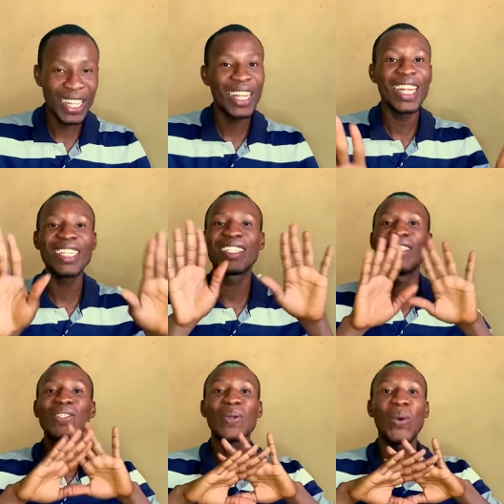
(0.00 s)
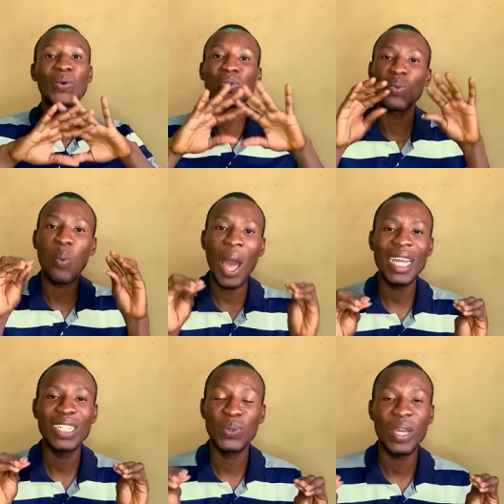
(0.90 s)
let's discuss, why
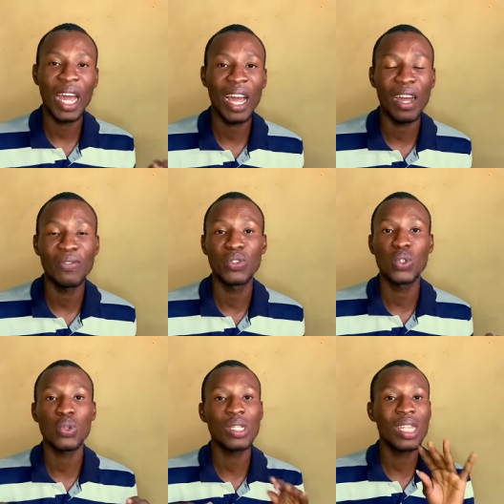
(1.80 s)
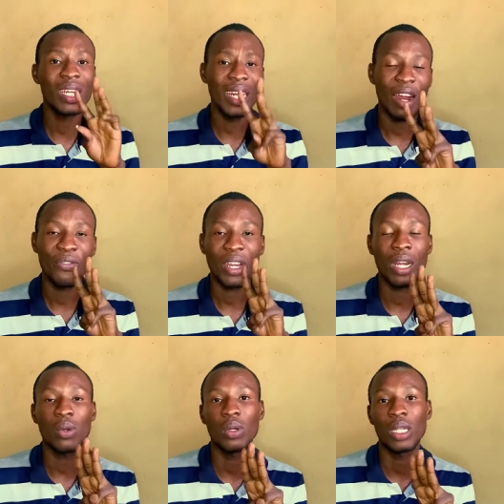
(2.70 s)
did we have just three African
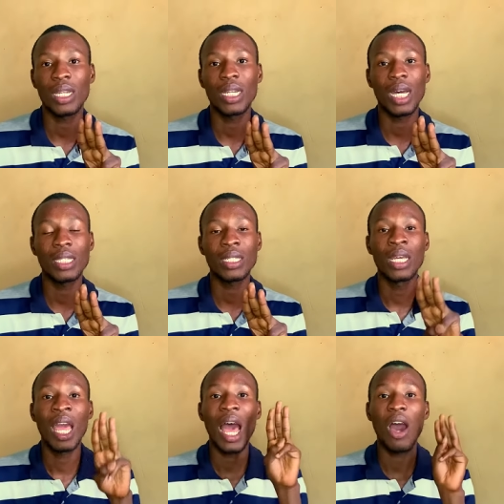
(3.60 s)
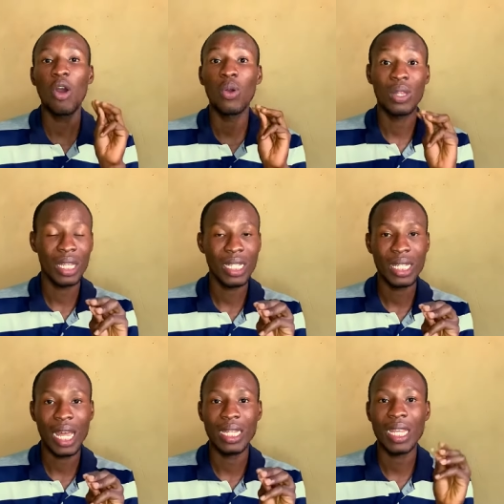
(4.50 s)
contenders, our
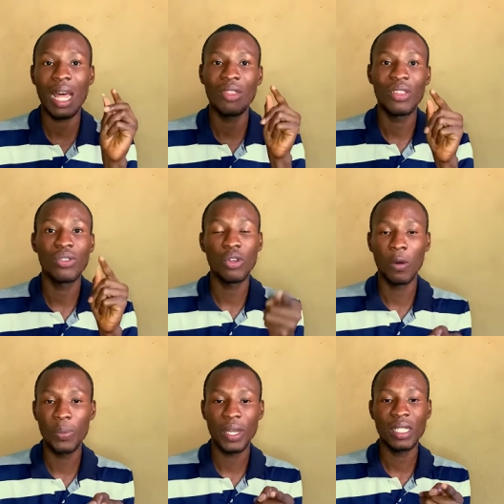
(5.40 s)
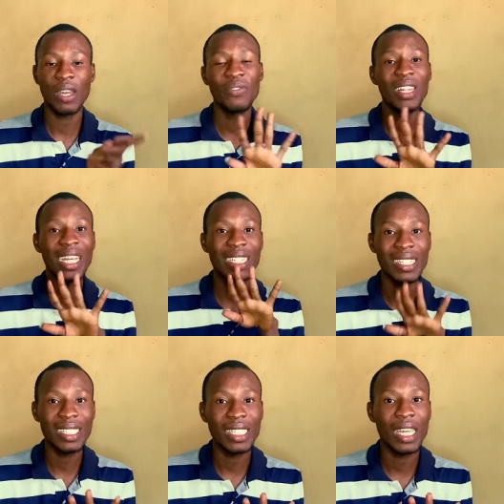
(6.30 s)
contestants, at the top 30? I feel like
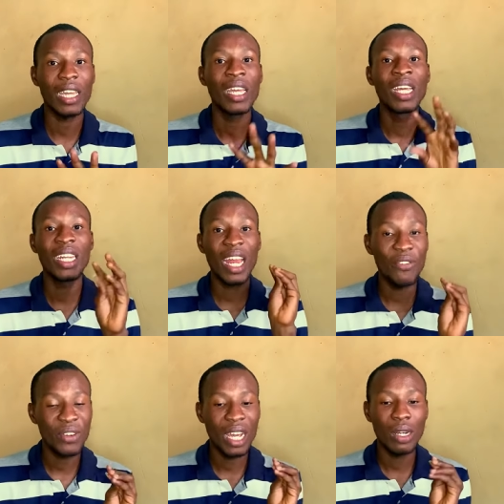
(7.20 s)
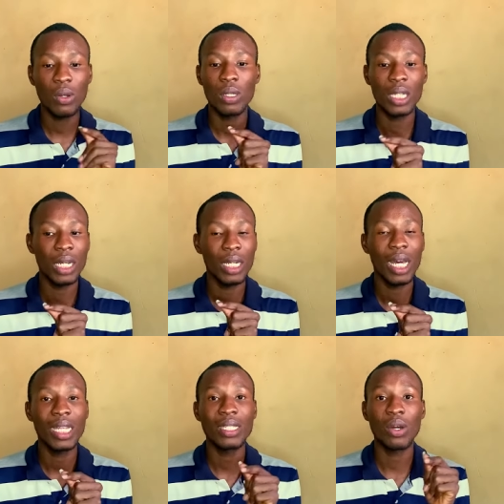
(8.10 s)
this year, the African
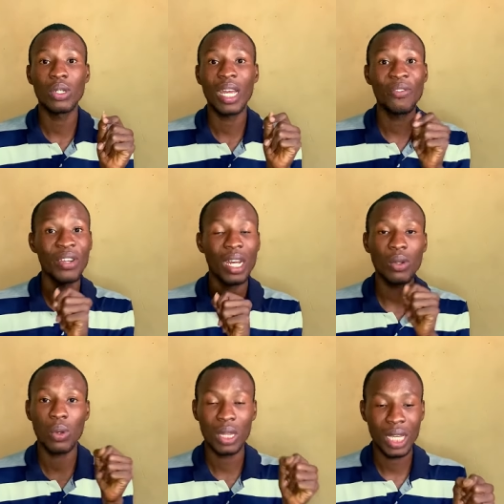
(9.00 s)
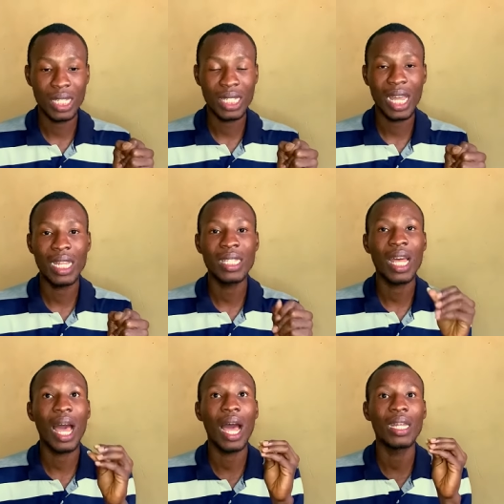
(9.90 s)
contenders or the African contestants
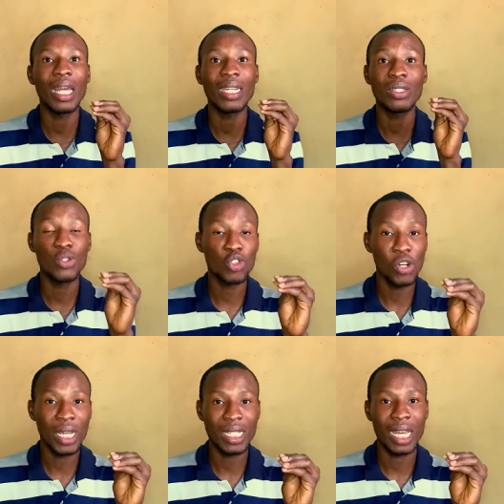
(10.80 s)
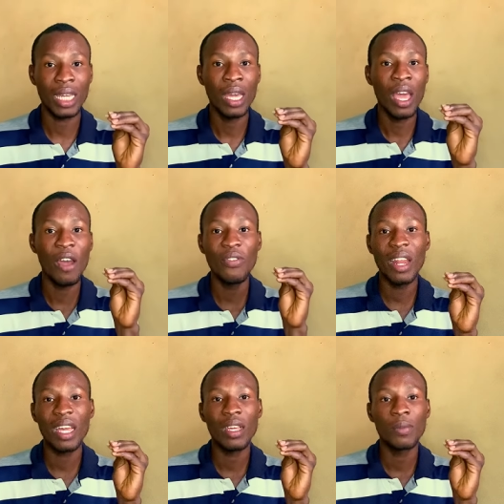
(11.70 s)
are like the strongest. Like, I feel
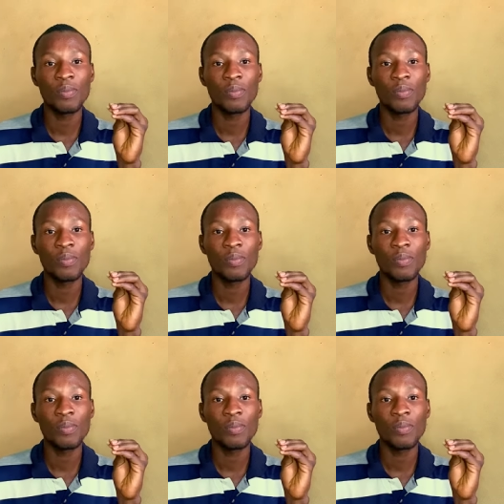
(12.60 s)
like